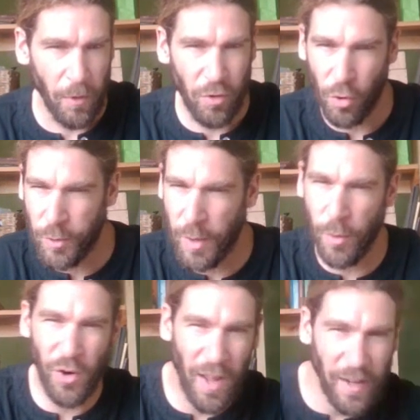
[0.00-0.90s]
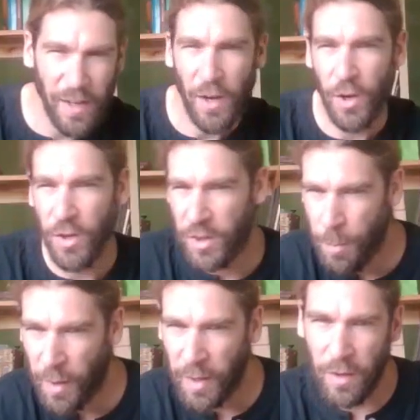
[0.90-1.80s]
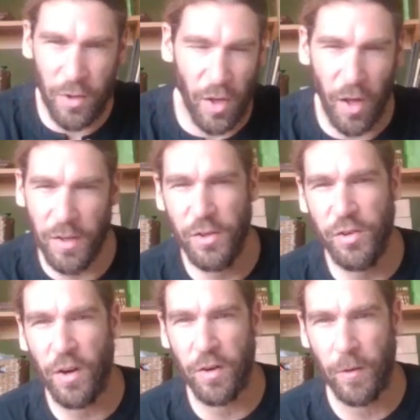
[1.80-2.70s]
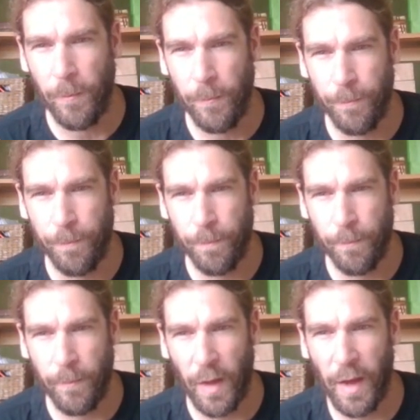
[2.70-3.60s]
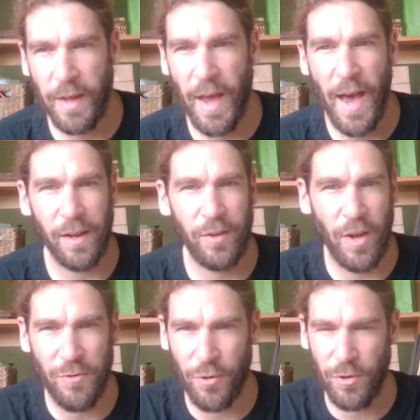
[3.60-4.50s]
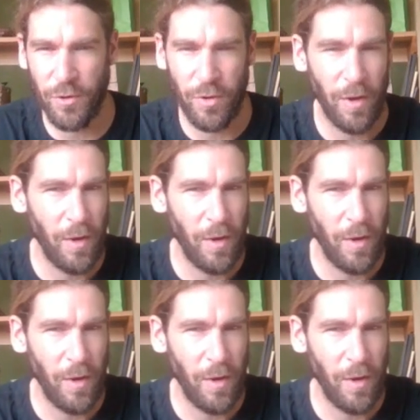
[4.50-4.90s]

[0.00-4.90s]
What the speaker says: So they were like dependent on each other and they had a different